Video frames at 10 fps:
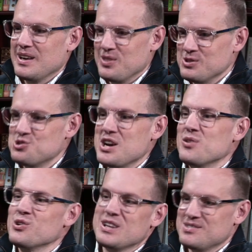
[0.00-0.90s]
there's
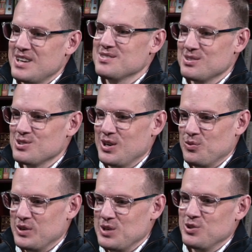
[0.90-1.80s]
general consensus
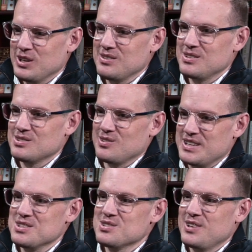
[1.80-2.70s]
on when you look at this
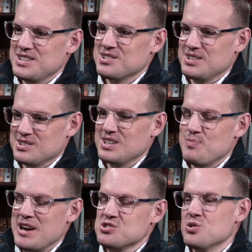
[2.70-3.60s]
legislation is to
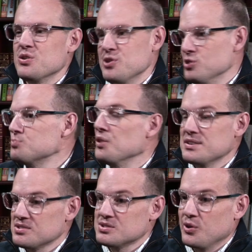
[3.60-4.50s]
make sure that those
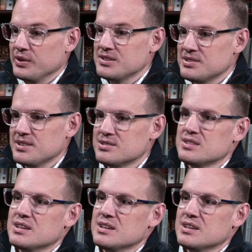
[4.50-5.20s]
places don't exist.